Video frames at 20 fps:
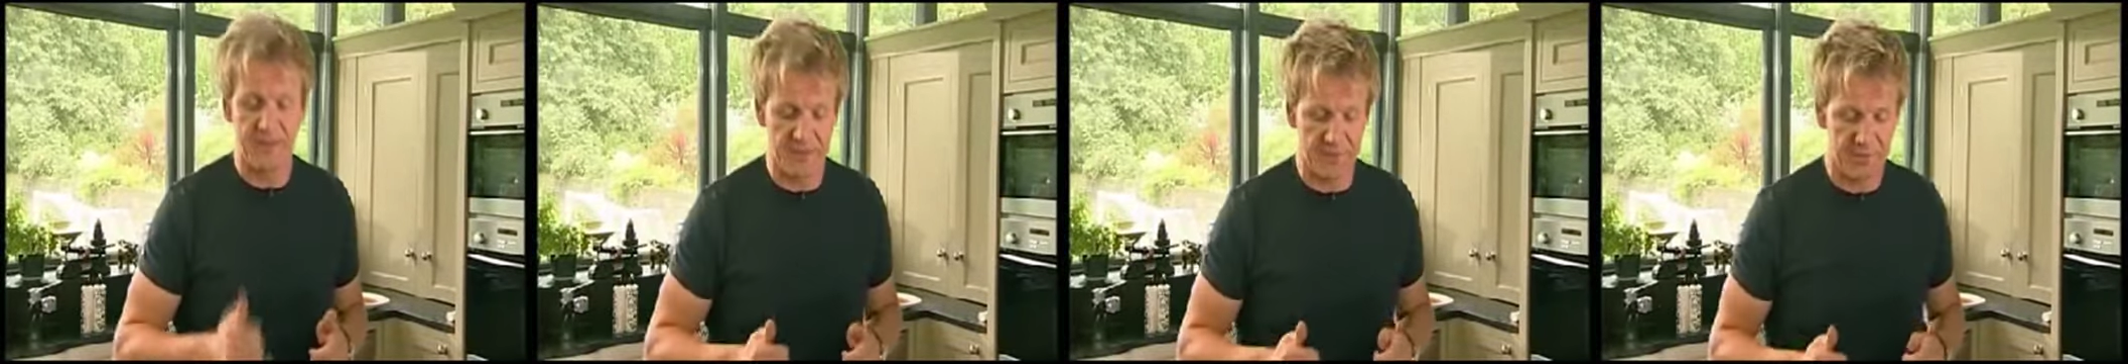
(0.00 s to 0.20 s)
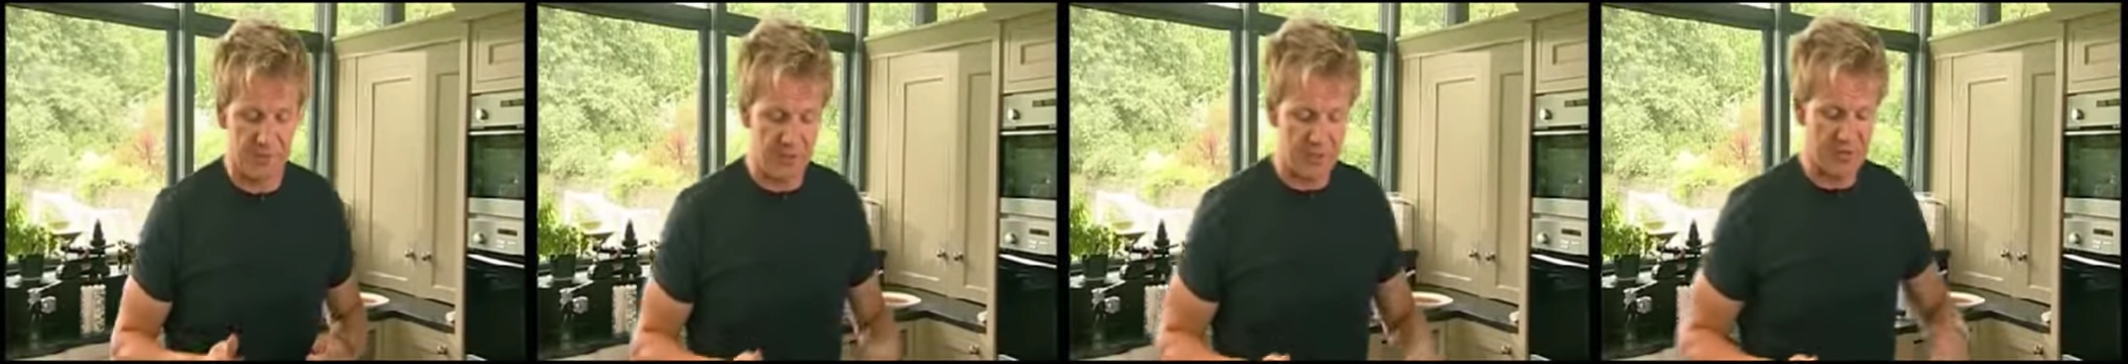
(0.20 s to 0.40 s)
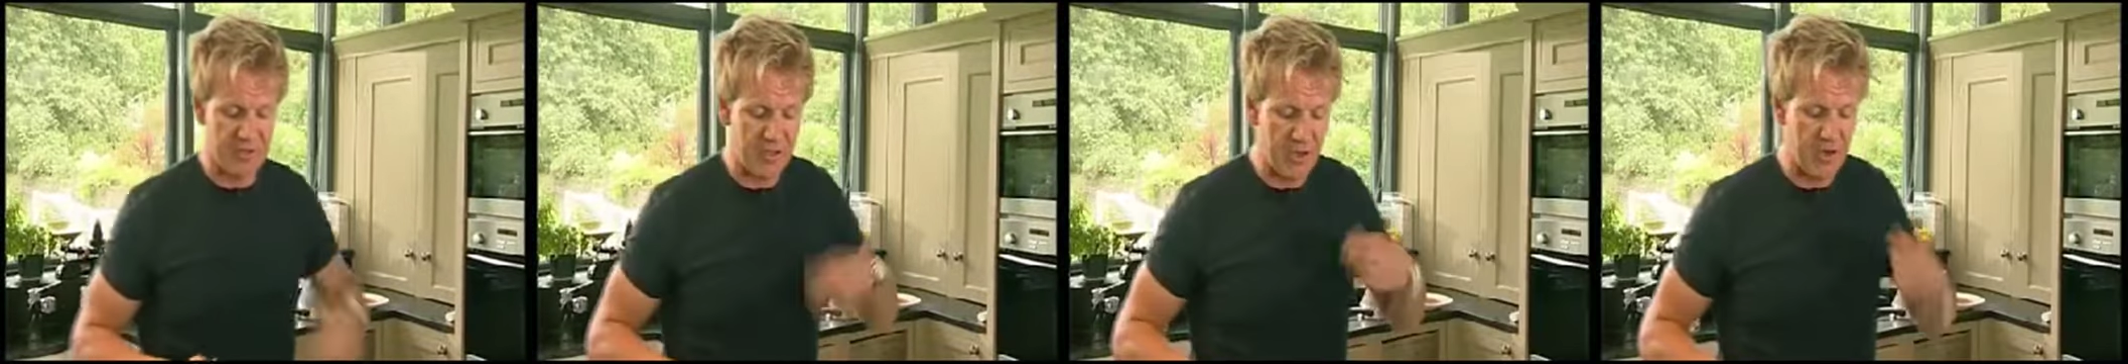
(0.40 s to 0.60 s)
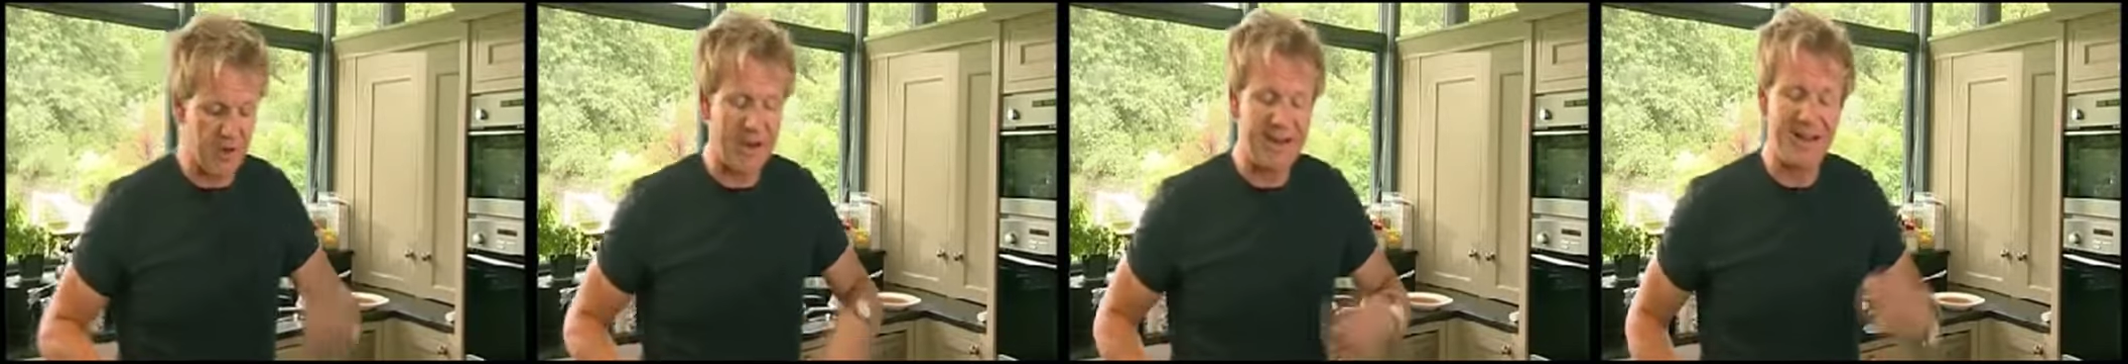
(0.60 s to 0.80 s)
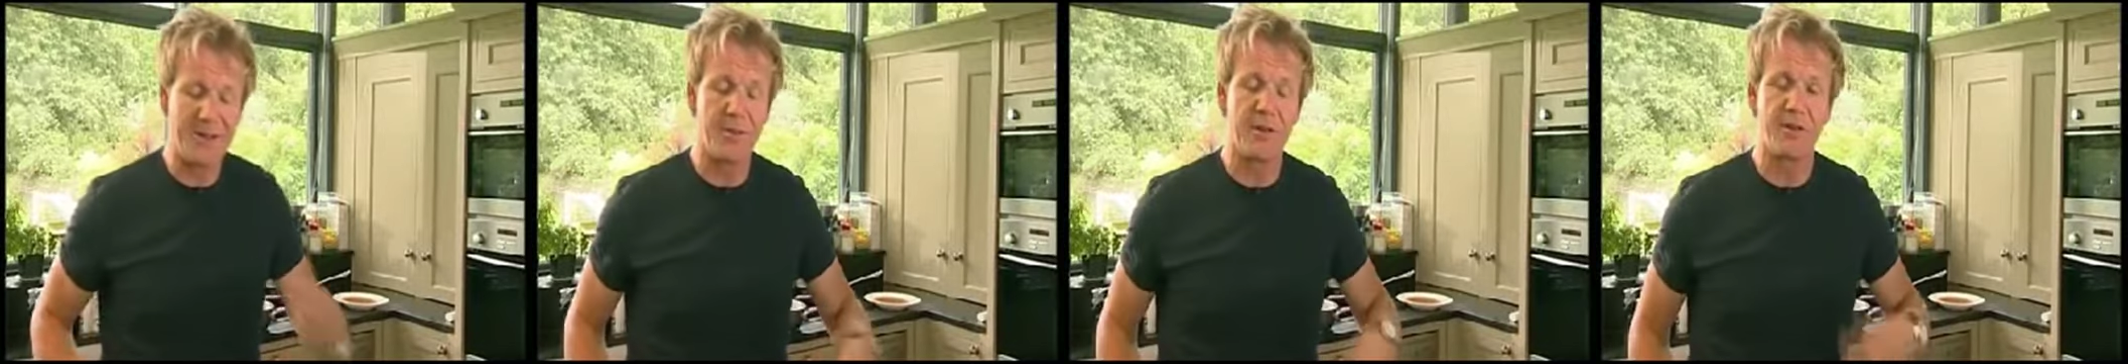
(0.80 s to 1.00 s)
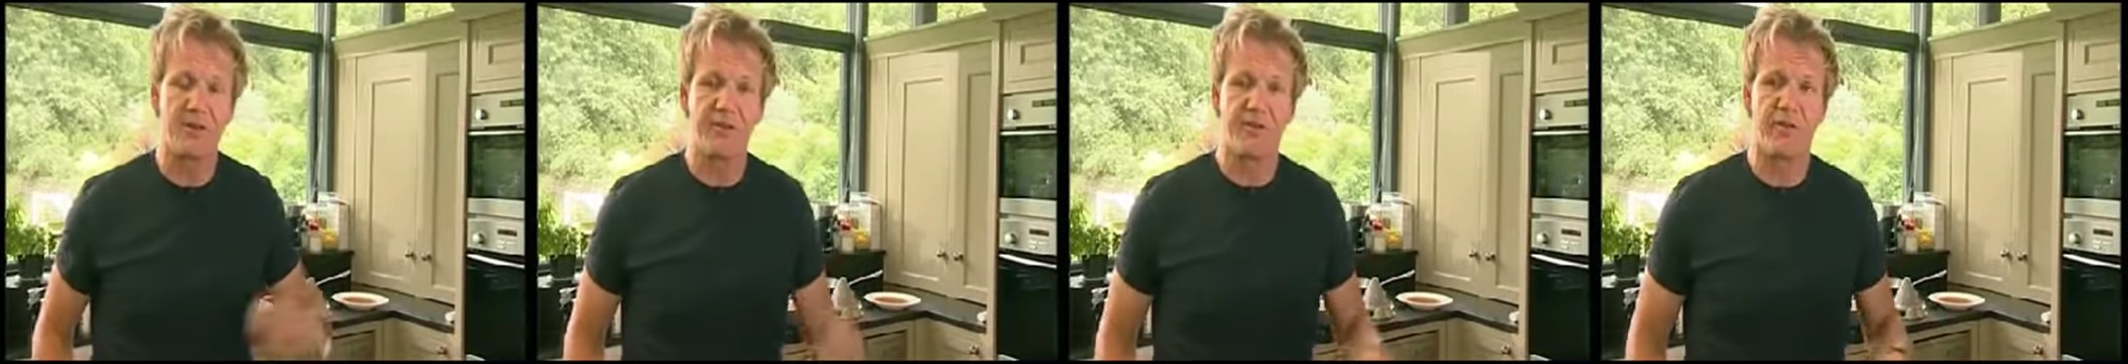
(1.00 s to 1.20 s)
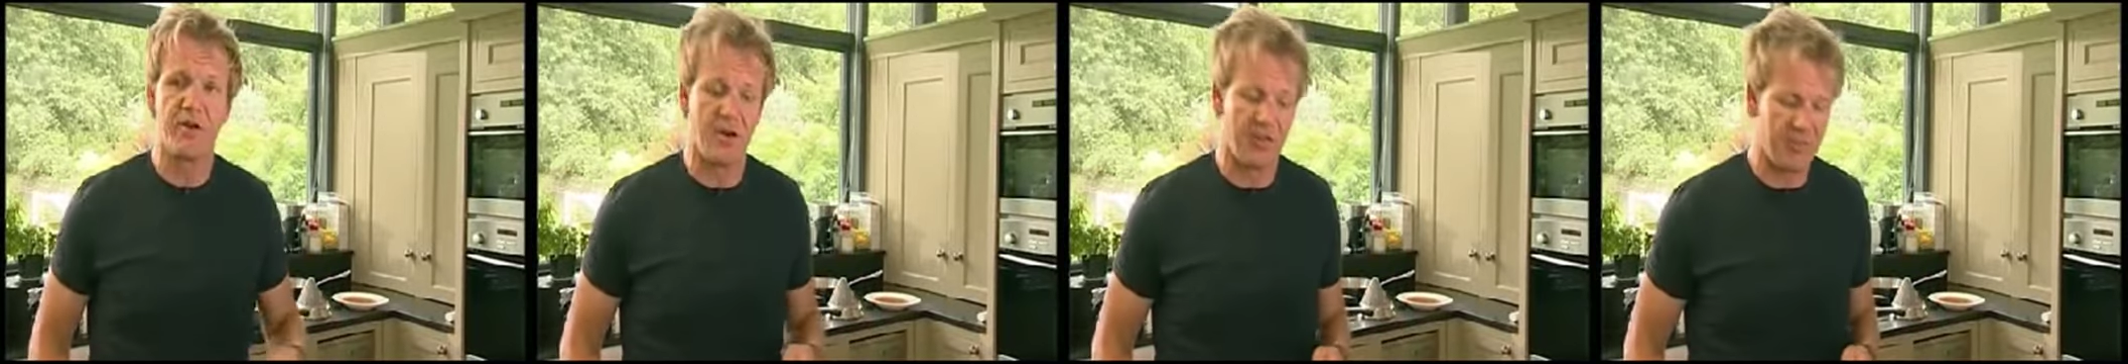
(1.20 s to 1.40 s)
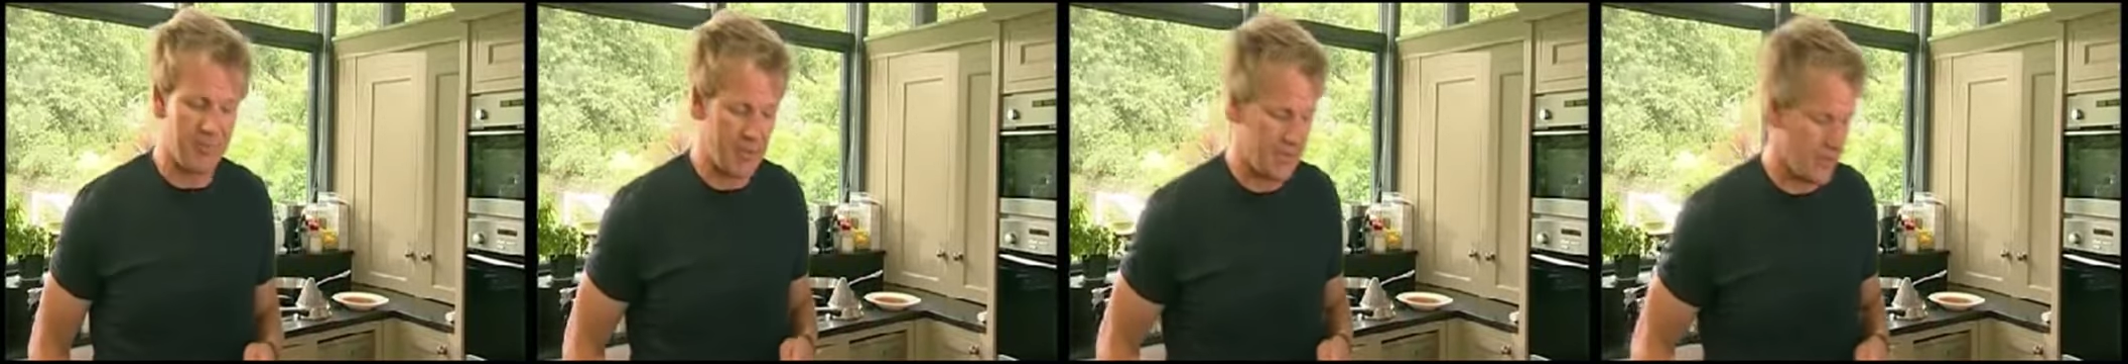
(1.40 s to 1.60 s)
sauce and create a little bit of
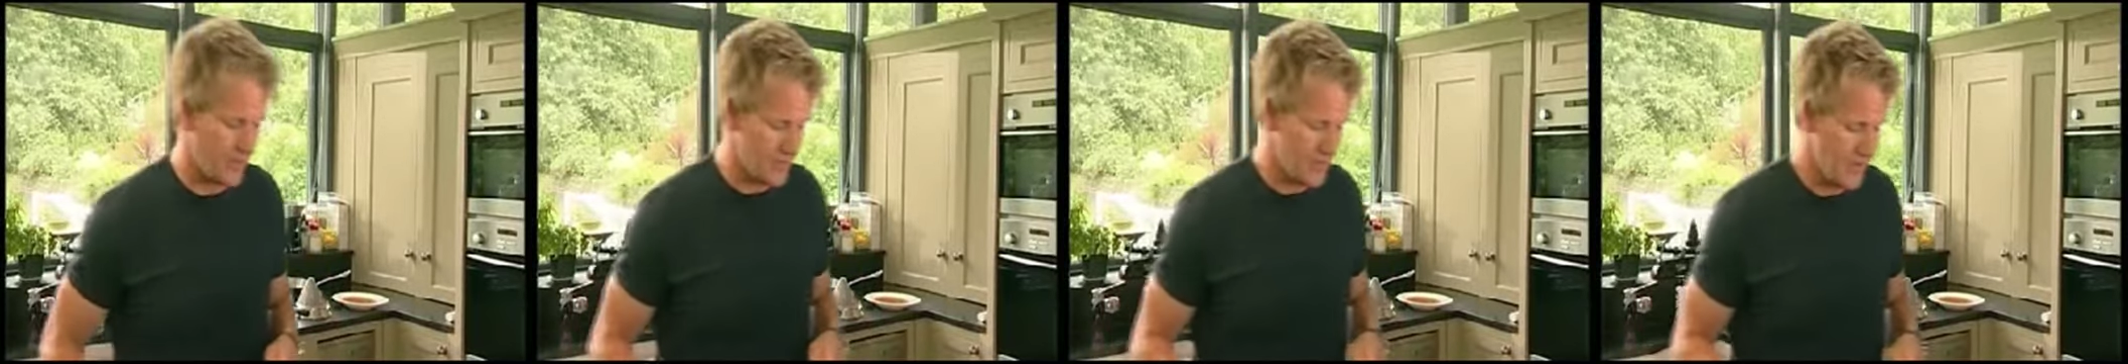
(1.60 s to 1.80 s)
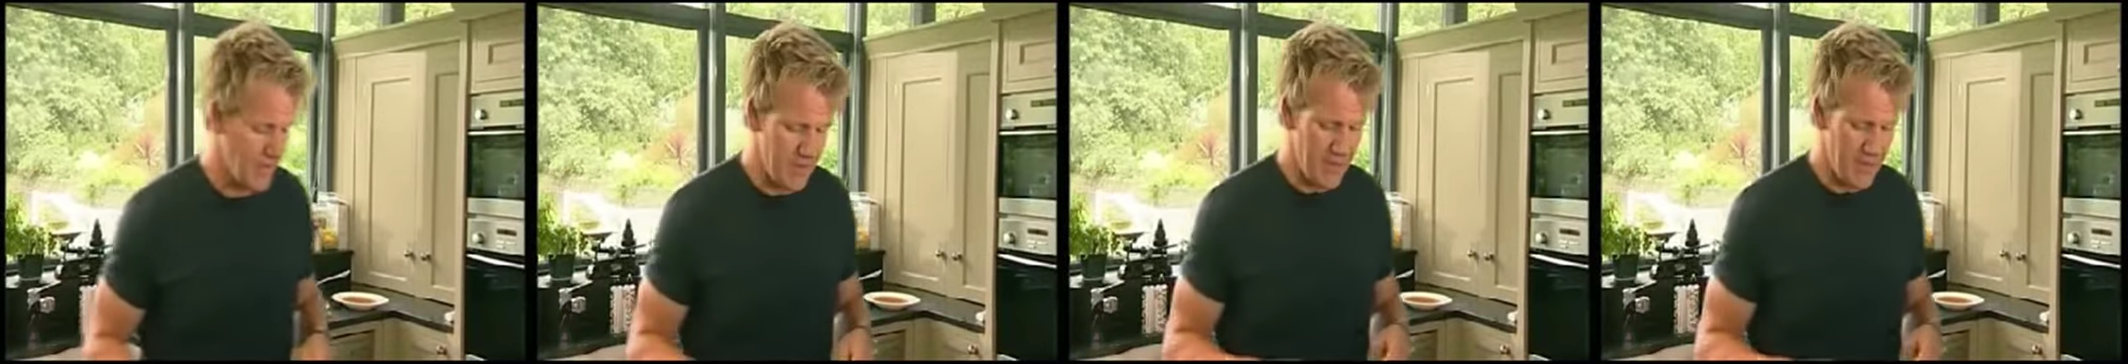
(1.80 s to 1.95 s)
froth, because